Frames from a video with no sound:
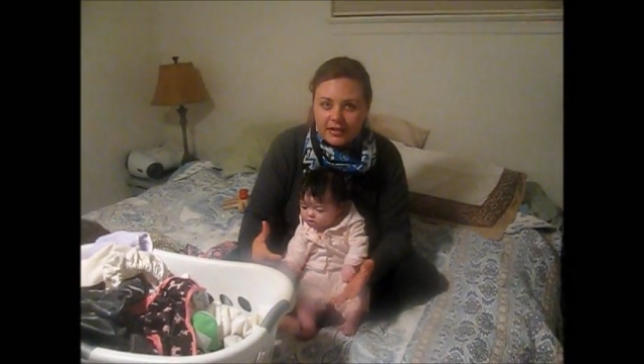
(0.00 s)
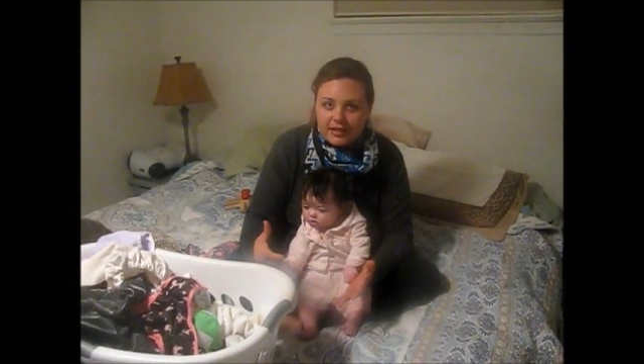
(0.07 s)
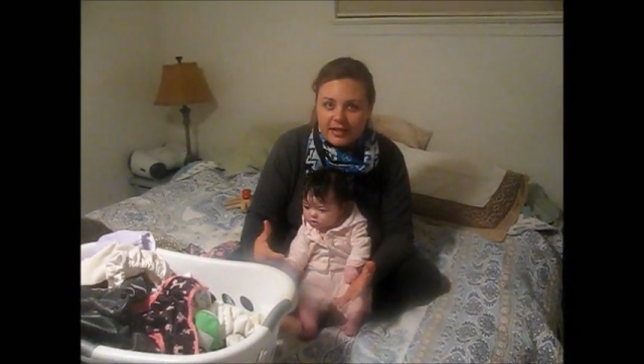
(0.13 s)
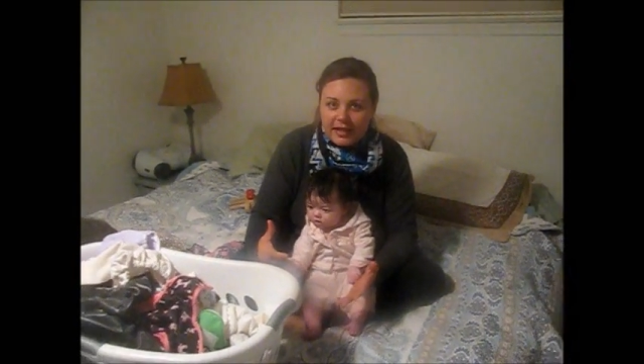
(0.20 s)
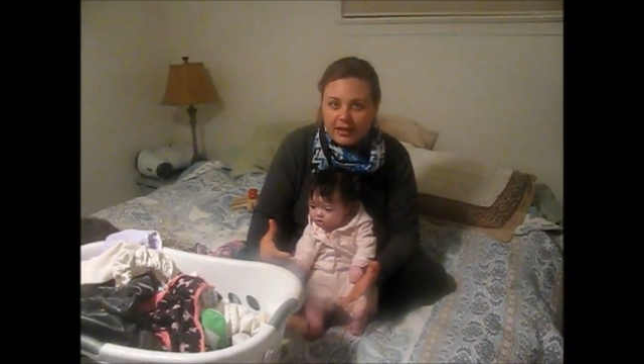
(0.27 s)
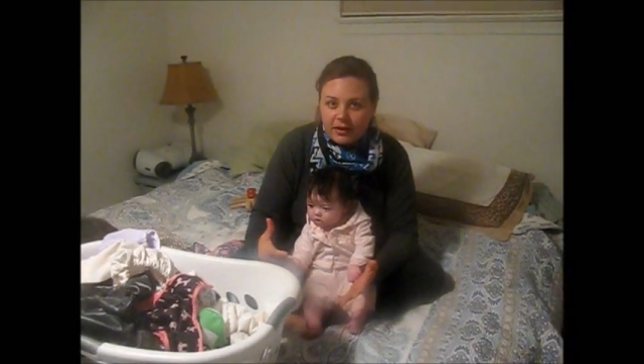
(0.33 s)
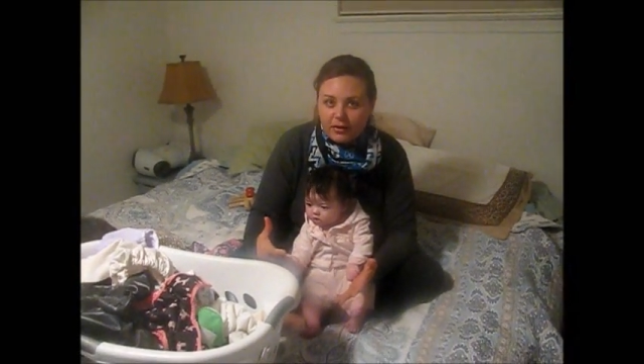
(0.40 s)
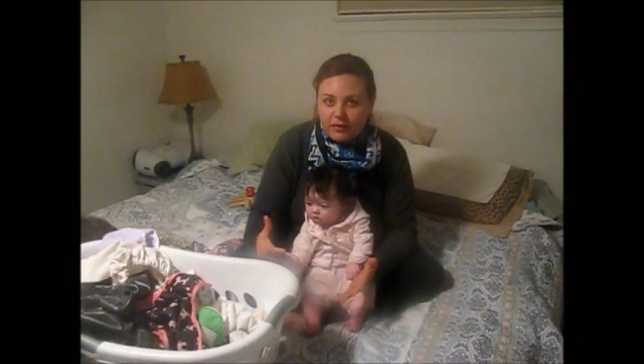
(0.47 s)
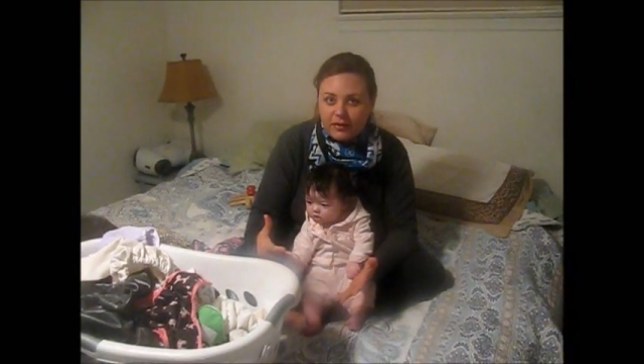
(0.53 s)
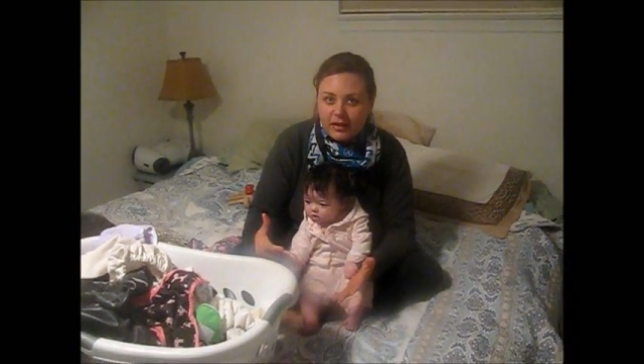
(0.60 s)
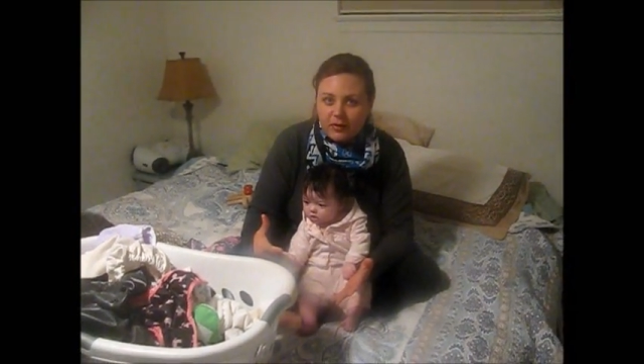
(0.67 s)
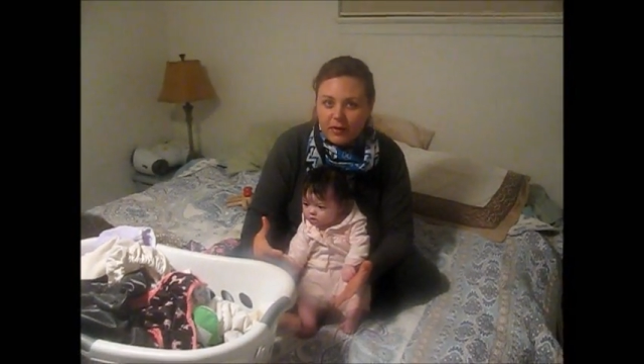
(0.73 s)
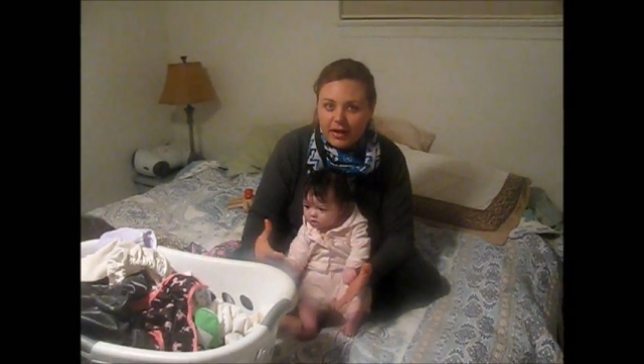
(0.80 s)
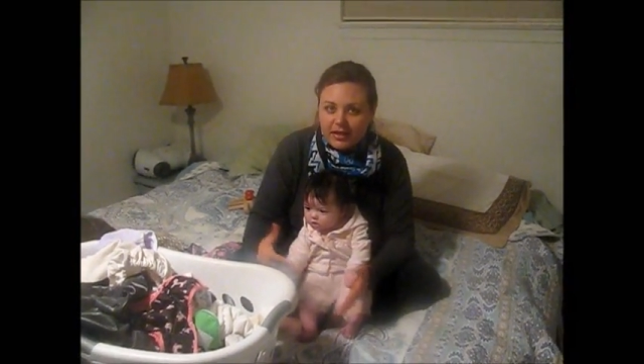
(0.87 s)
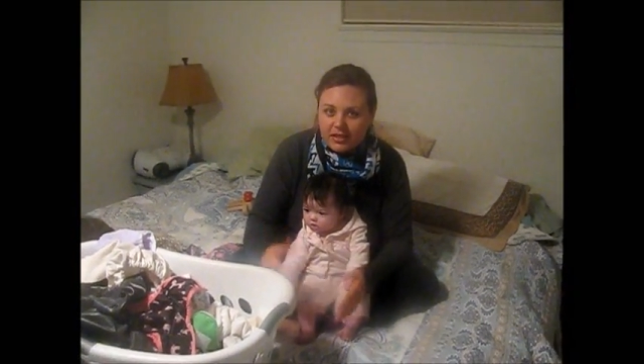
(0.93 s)
to get your feet
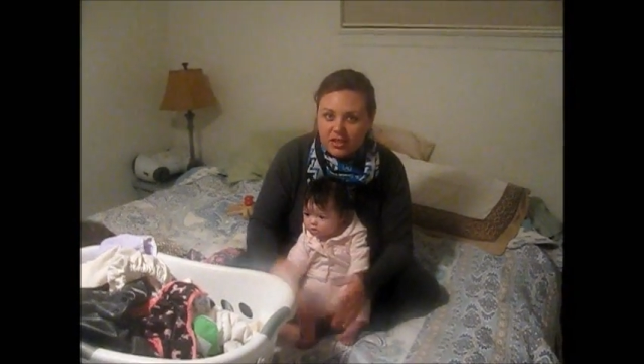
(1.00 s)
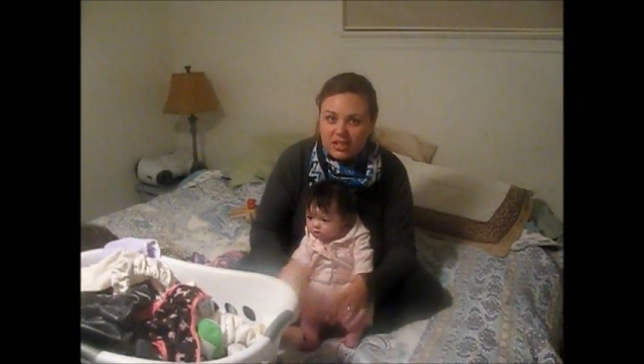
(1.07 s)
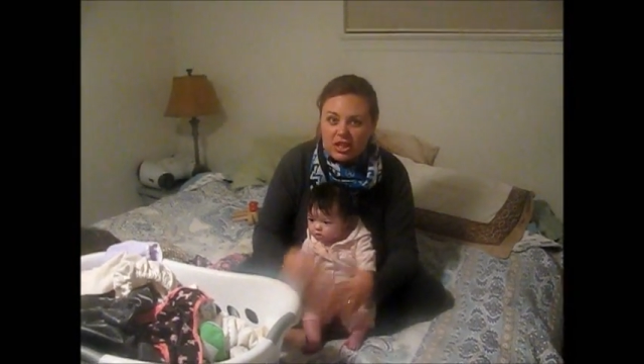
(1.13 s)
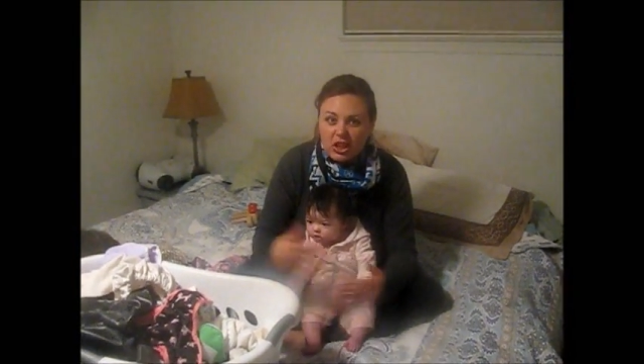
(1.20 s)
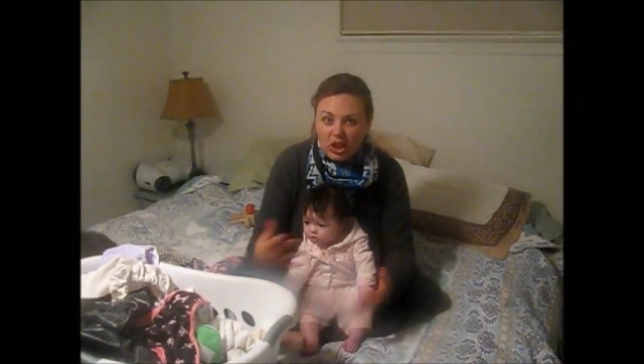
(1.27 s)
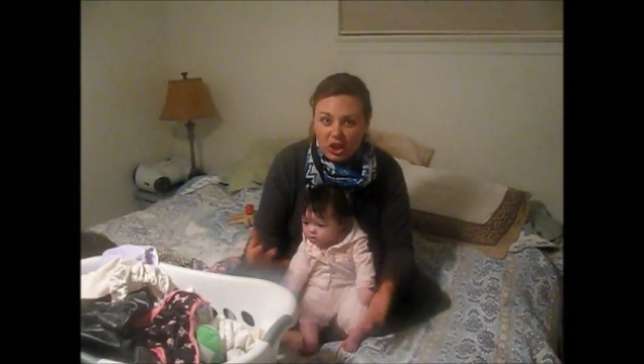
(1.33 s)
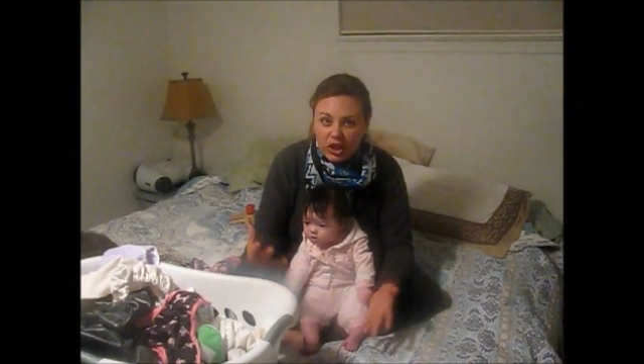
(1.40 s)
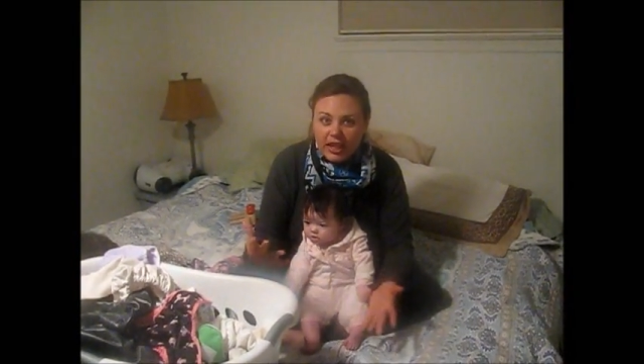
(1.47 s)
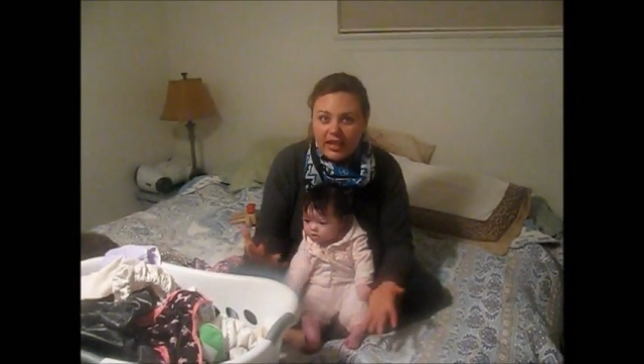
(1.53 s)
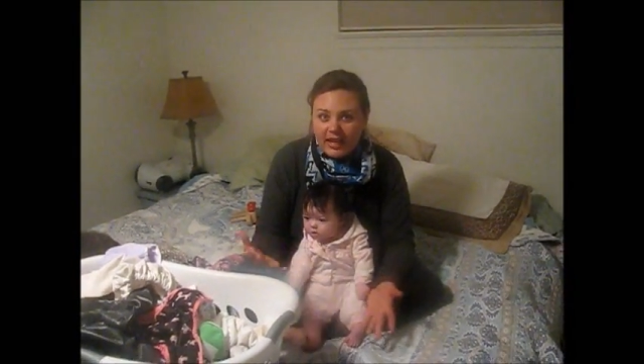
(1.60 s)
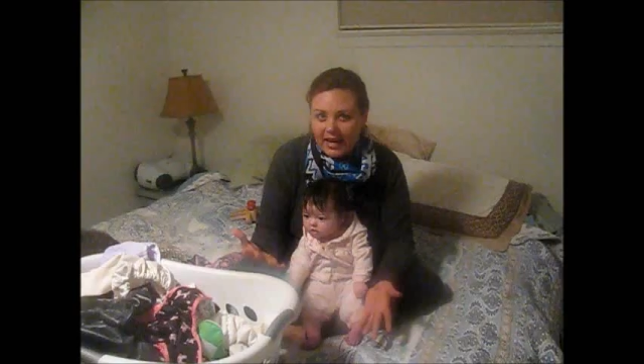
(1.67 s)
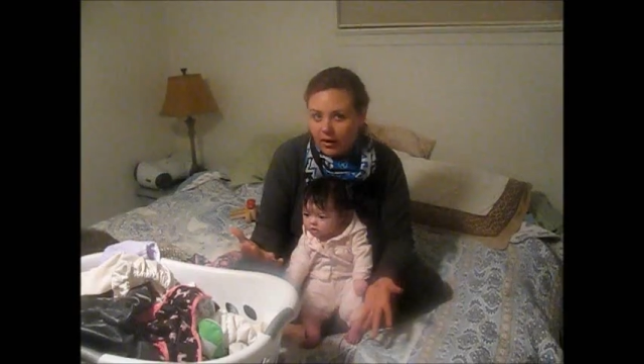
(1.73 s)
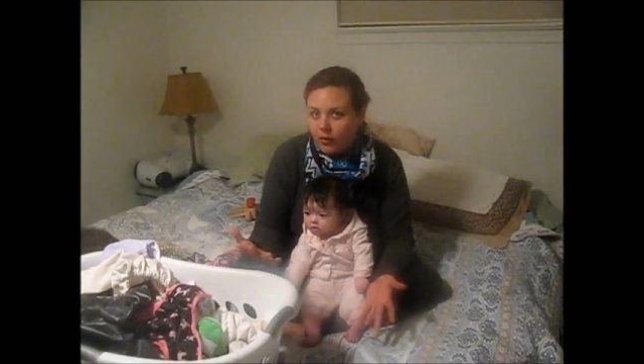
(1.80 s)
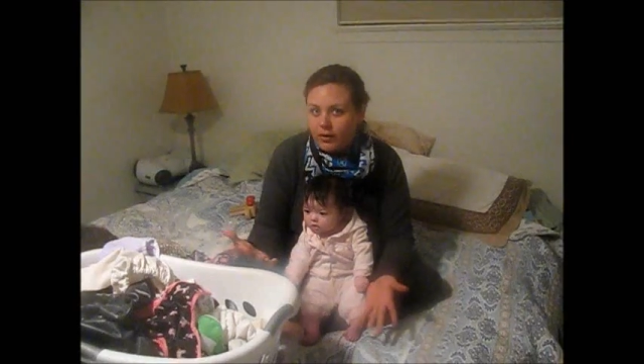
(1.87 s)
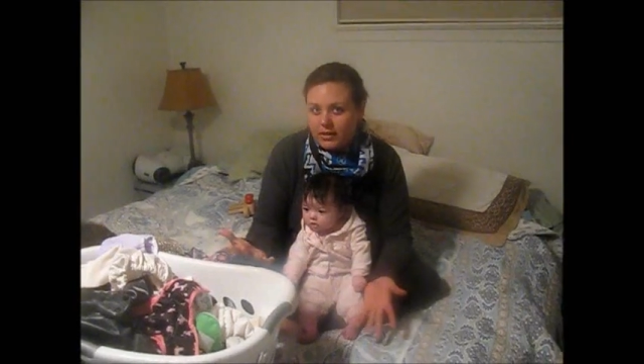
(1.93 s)
wet is just looking
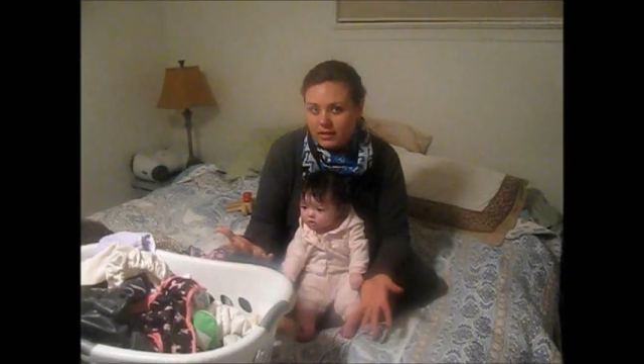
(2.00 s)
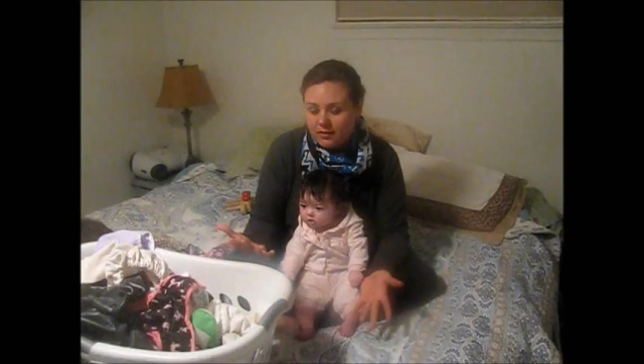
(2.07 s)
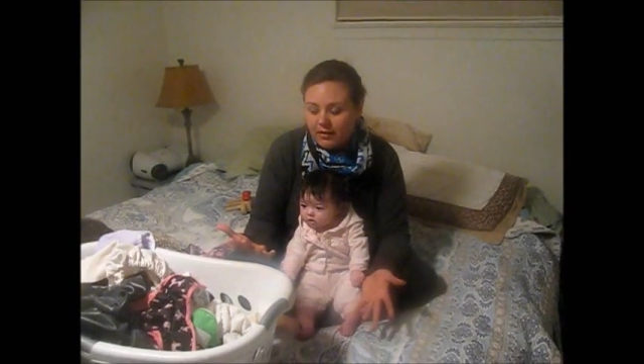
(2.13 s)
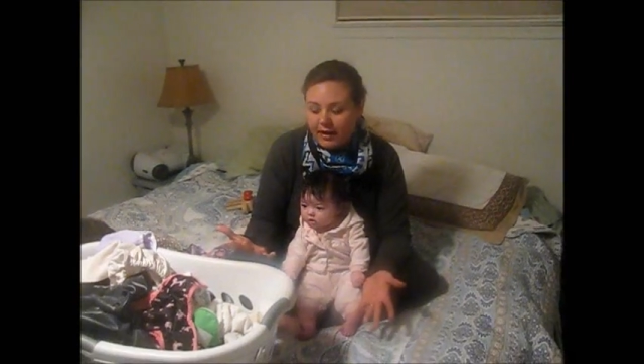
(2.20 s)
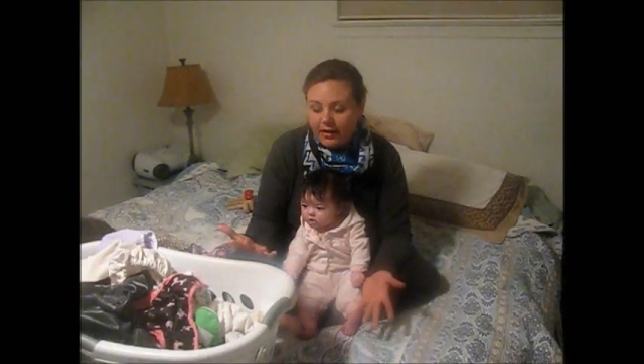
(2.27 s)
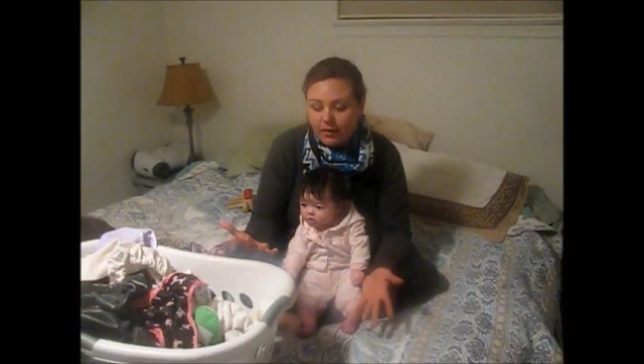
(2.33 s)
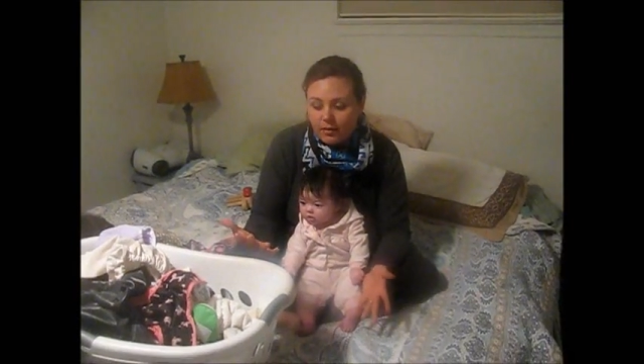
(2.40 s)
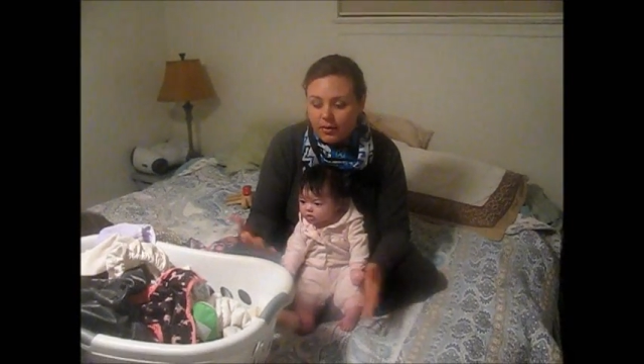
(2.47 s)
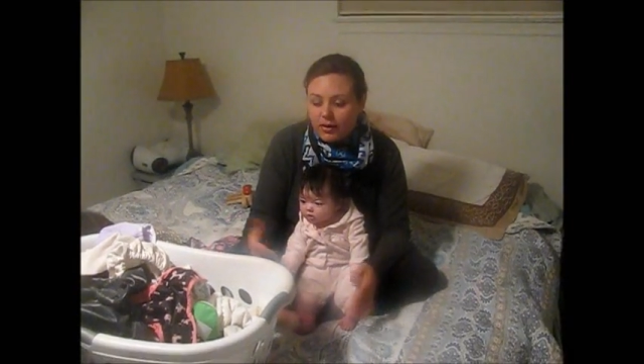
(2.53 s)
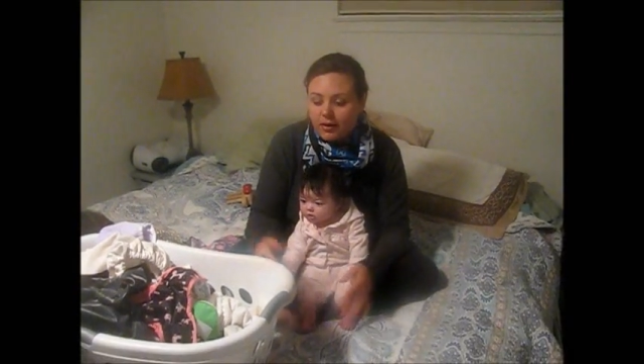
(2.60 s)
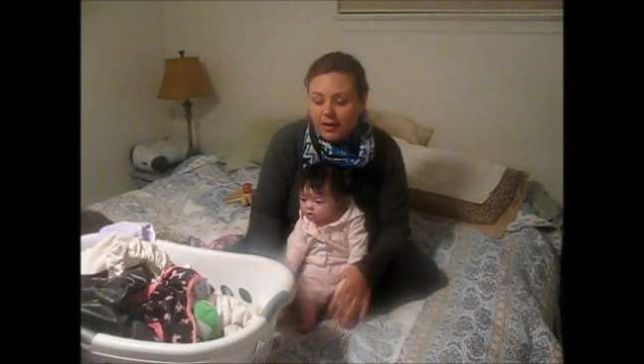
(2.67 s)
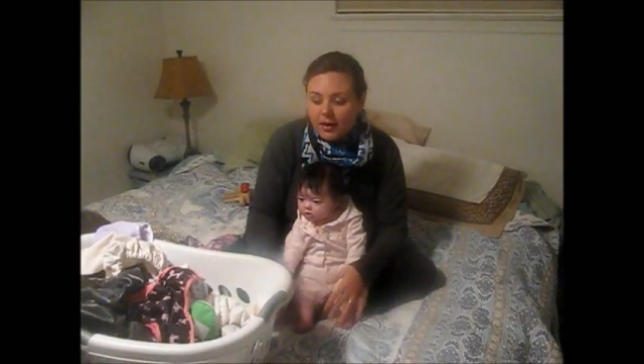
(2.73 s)
at what's available,